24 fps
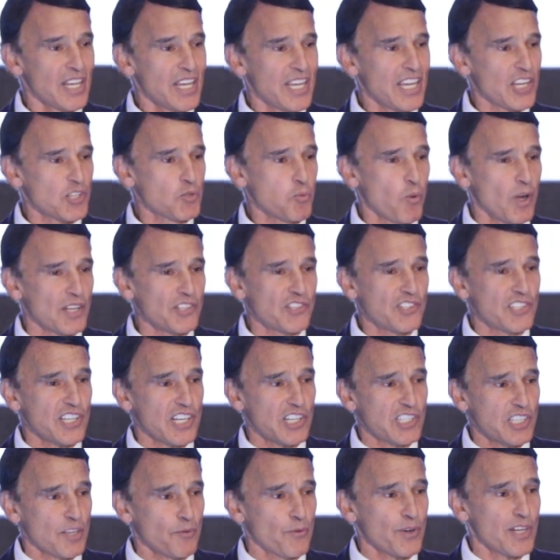He has
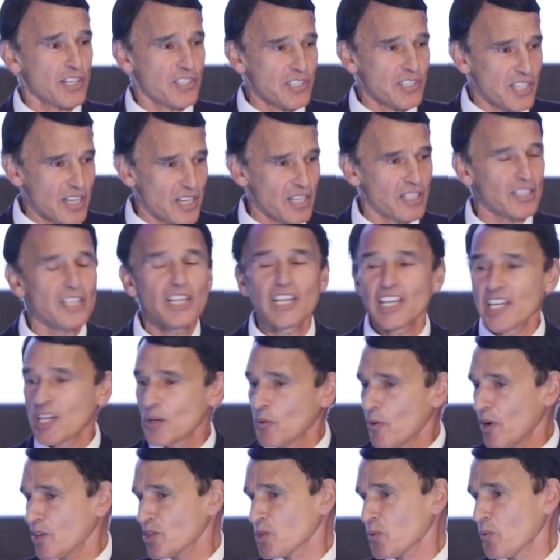1/6 of retail. He
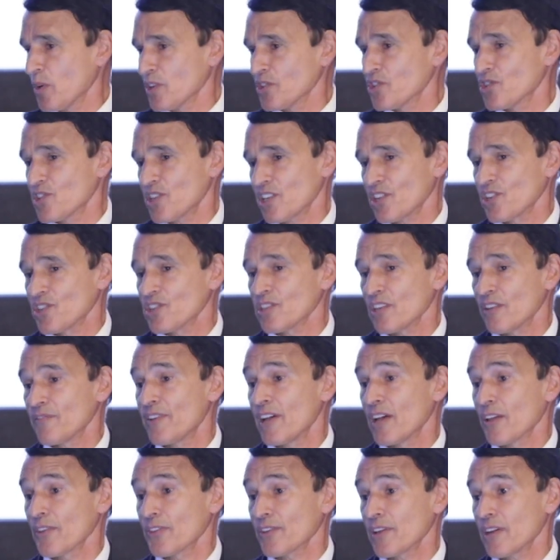wants 1/6 of
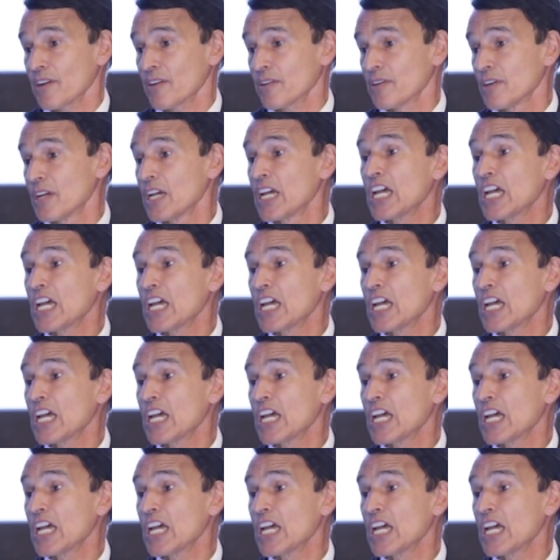healthcare.